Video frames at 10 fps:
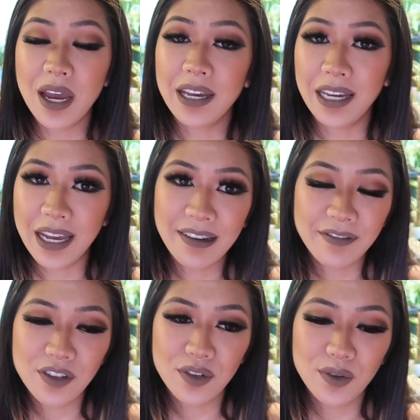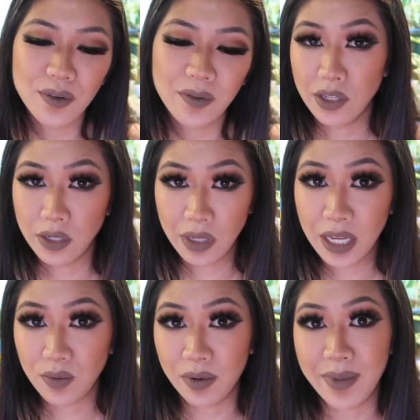not have to. So
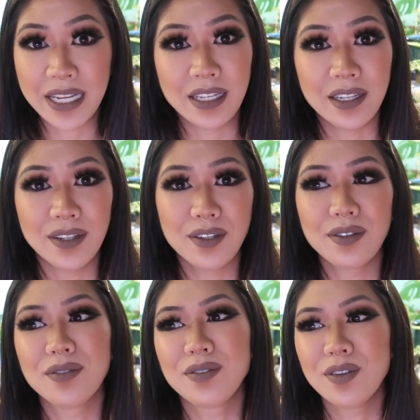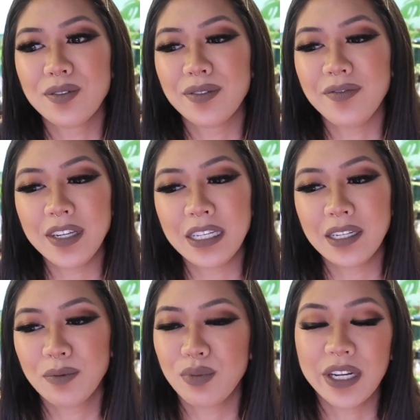that's what makes it so
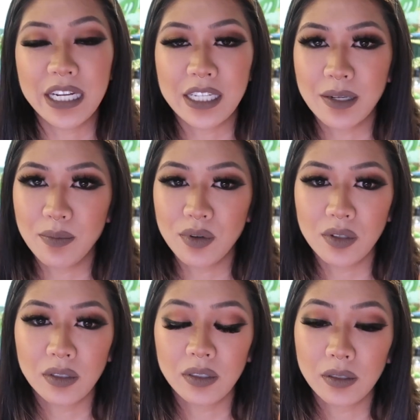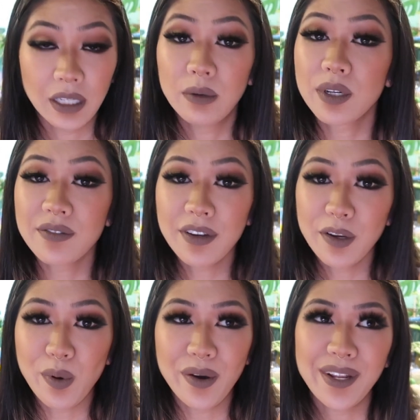convenient, pretty simple. It works very
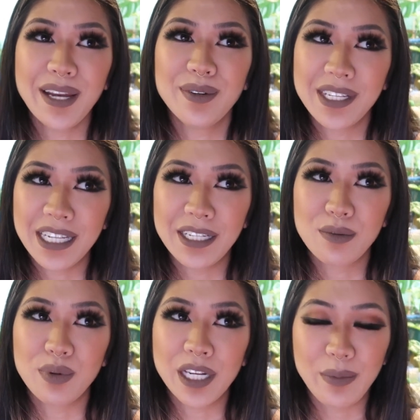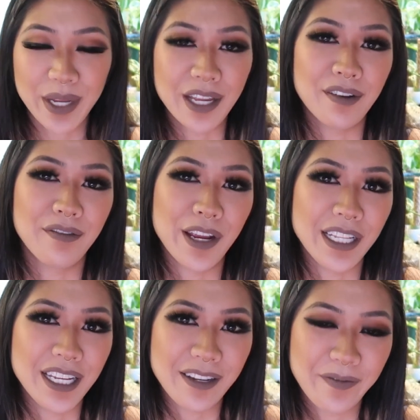well, and I would say it's pretty beginner
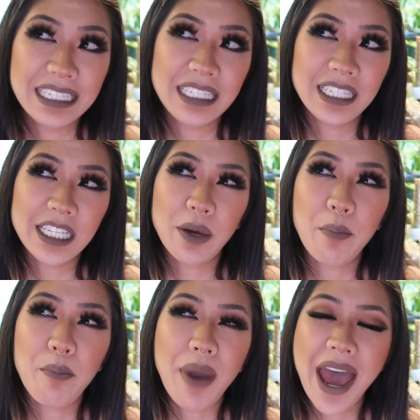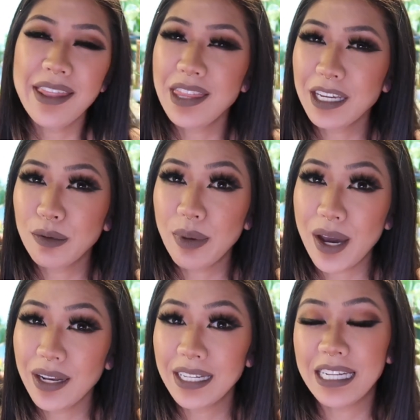friendly. They say the bad thing
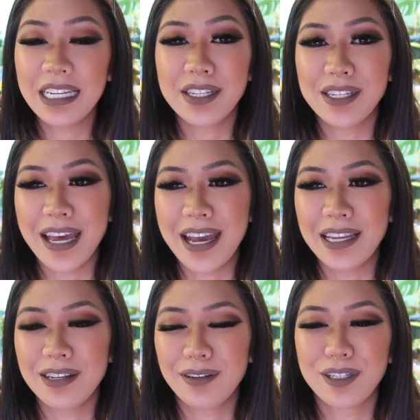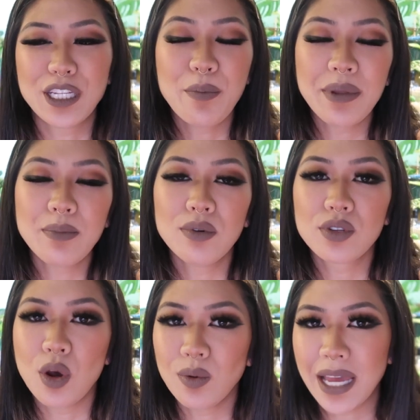about it is that some people
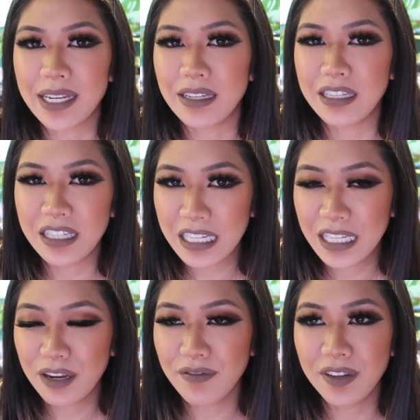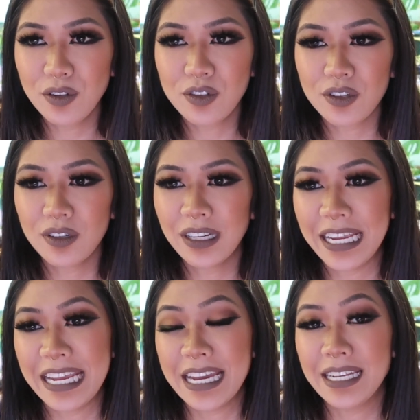don't like to see their filter,
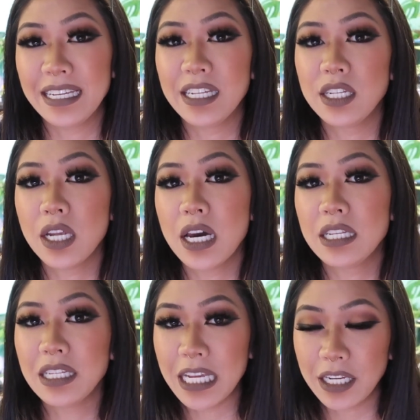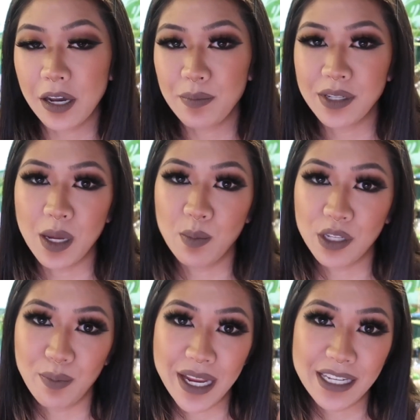and it does take up some
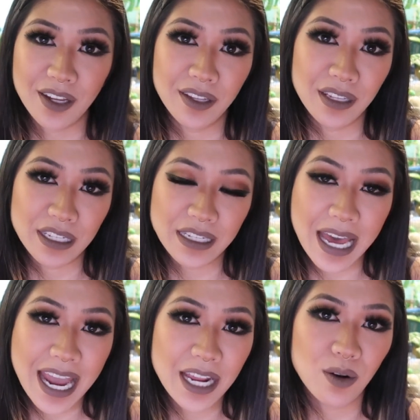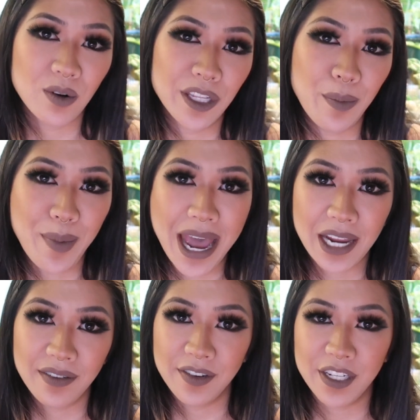space on the side or in the
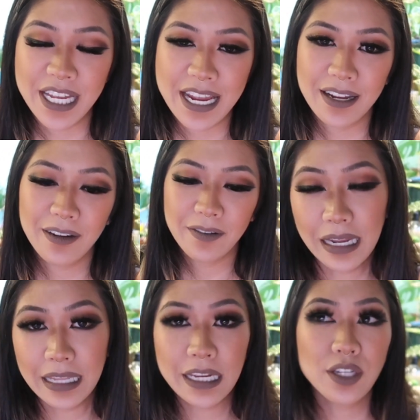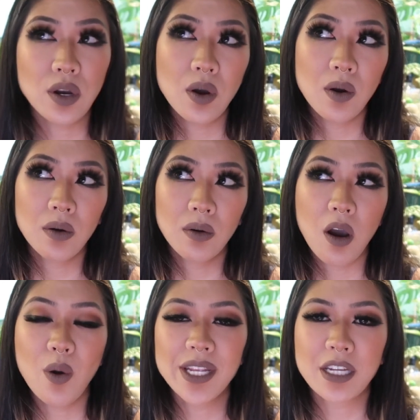back of your tank. And they don't
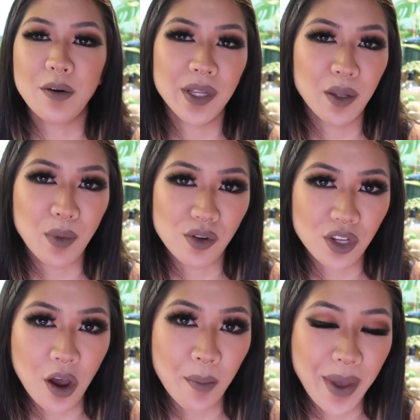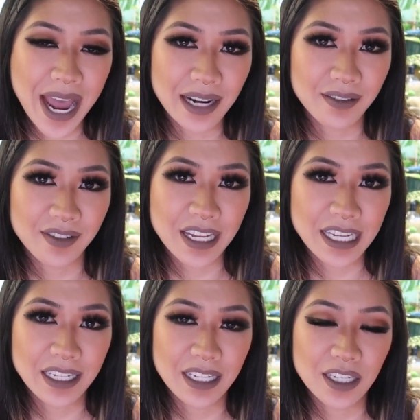always come in the most compact of
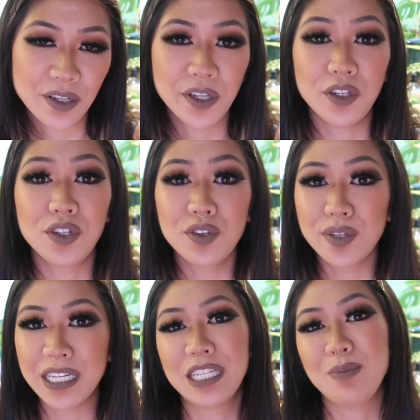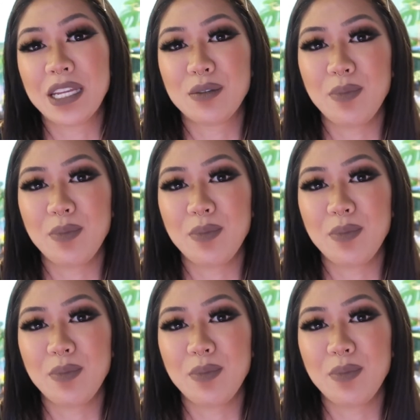sizes, so you do need to make